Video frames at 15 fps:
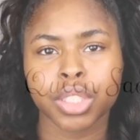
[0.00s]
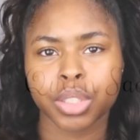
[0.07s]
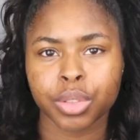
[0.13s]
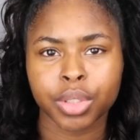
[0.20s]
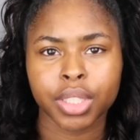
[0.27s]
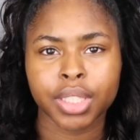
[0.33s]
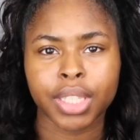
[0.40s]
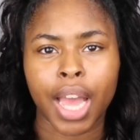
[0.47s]
to
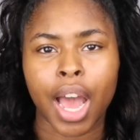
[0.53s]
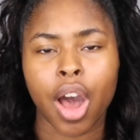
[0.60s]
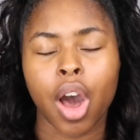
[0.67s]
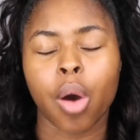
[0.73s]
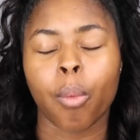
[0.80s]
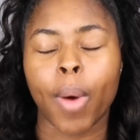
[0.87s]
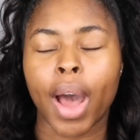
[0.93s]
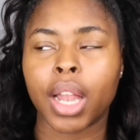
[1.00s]
do this style
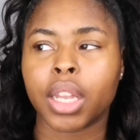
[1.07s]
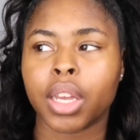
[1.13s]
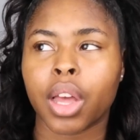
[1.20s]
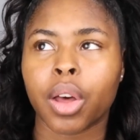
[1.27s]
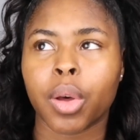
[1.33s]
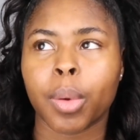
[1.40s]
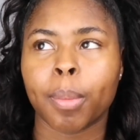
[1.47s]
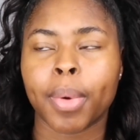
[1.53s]
a while
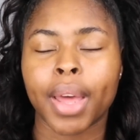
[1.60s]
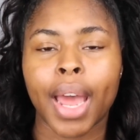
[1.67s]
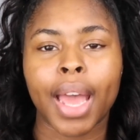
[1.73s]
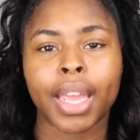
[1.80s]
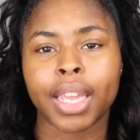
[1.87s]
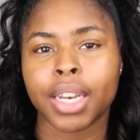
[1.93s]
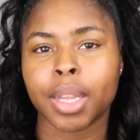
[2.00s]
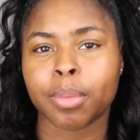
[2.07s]
ago, but
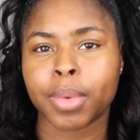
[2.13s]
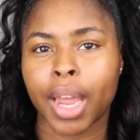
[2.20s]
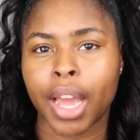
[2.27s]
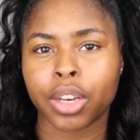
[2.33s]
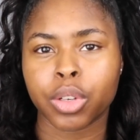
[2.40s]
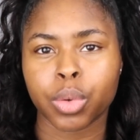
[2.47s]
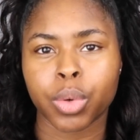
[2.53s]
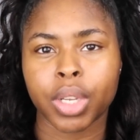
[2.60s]
I ended up
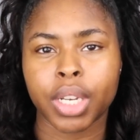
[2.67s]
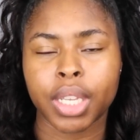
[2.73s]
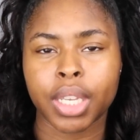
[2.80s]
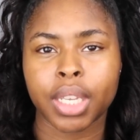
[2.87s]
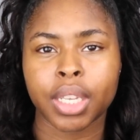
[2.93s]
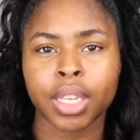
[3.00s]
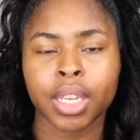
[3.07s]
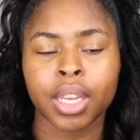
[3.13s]
not doing
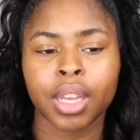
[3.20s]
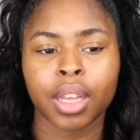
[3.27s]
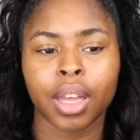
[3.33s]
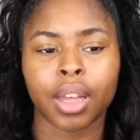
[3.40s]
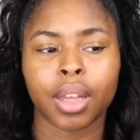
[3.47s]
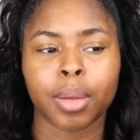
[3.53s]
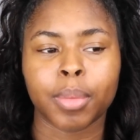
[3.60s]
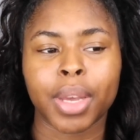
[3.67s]
it
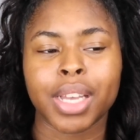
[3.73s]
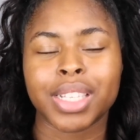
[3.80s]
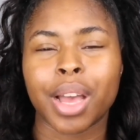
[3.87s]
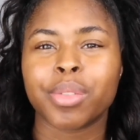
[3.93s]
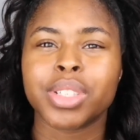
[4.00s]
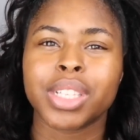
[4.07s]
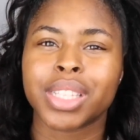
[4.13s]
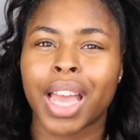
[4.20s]
because
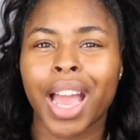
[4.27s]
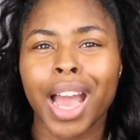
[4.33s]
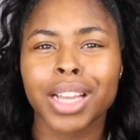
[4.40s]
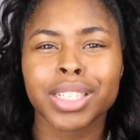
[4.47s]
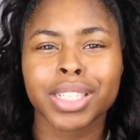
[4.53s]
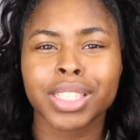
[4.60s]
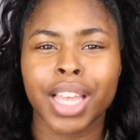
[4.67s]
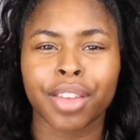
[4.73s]
I was just like,
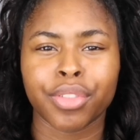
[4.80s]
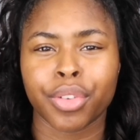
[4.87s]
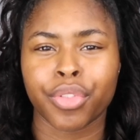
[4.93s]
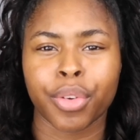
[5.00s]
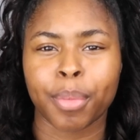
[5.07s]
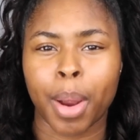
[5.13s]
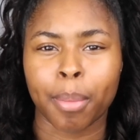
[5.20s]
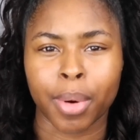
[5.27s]
I'll just save it
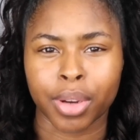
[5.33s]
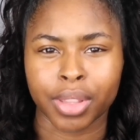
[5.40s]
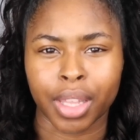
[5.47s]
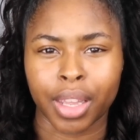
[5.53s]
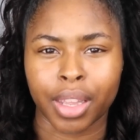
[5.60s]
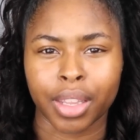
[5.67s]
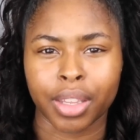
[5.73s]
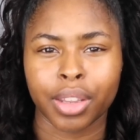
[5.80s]
for my
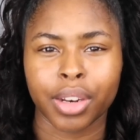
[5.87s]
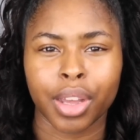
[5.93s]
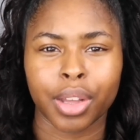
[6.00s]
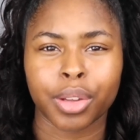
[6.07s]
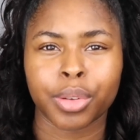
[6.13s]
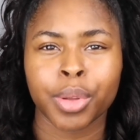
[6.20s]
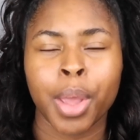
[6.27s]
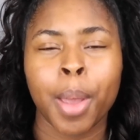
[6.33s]
birthday. You
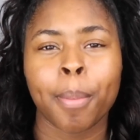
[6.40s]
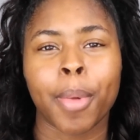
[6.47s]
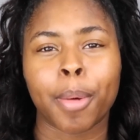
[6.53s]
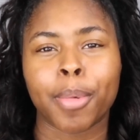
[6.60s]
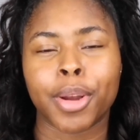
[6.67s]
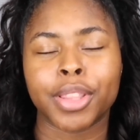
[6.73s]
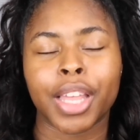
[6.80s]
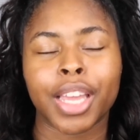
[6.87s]
know, my
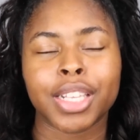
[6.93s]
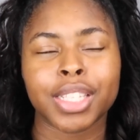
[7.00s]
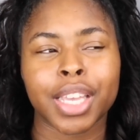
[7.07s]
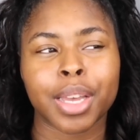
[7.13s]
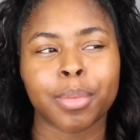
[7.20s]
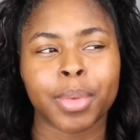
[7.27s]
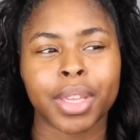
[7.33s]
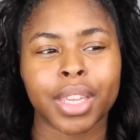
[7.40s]
birthday is
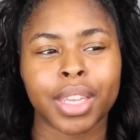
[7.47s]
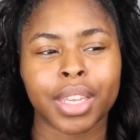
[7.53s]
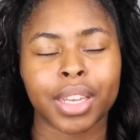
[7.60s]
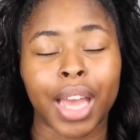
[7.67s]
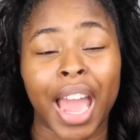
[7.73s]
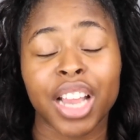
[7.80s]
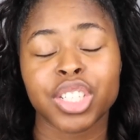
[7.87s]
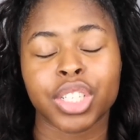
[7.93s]
coming.
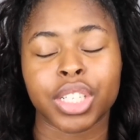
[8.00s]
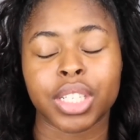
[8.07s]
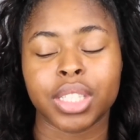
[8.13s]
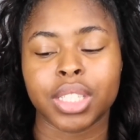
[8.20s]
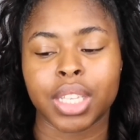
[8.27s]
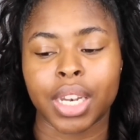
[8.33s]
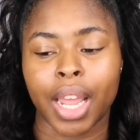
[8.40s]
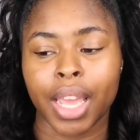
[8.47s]
Actually,
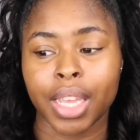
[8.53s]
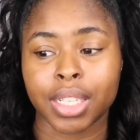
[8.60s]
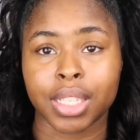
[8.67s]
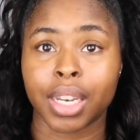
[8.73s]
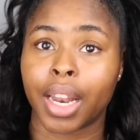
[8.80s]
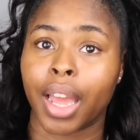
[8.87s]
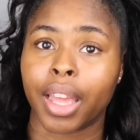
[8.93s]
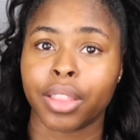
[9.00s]
today
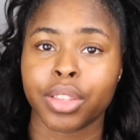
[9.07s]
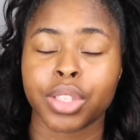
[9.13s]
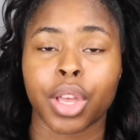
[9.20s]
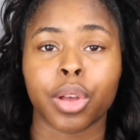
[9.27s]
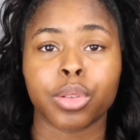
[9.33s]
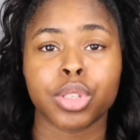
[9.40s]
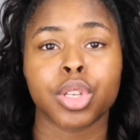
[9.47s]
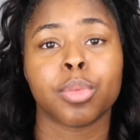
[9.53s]
is the 9th,
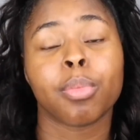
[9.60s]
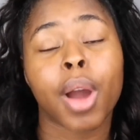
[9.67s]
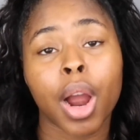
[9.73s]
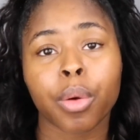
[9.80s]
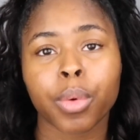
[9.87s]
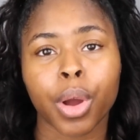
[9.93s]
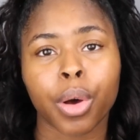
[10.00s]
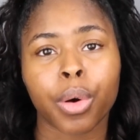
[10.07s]
so
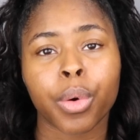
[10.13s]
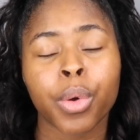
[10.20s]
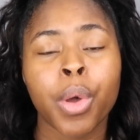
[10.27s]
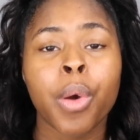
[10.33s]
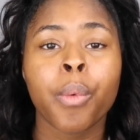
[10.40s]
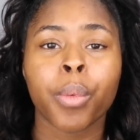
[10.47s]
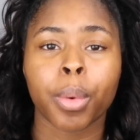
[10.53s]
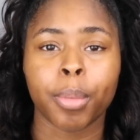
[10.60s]
tomorrow
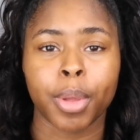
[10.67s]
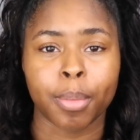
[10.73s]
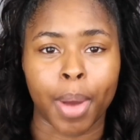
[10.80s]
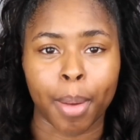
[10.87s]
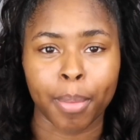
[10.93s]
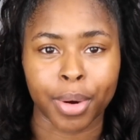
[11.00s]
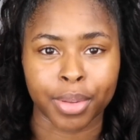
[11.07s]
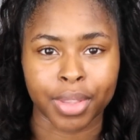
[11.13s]
will be
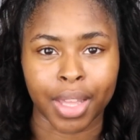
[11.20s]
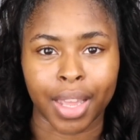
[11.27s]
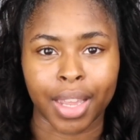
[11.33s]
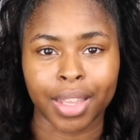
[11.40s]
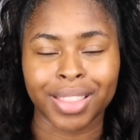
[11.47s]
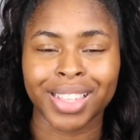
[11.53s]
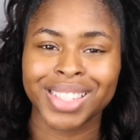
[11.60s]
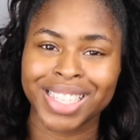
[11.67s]
my
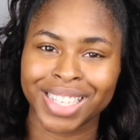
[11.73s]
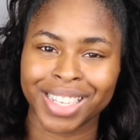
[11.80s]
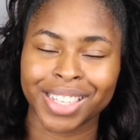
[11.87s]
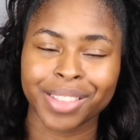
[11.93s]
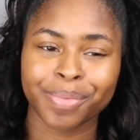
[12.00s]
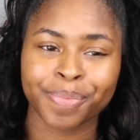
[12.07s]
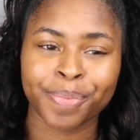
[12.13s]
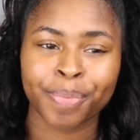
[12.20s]
birthday, the
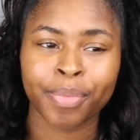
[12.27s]
10th.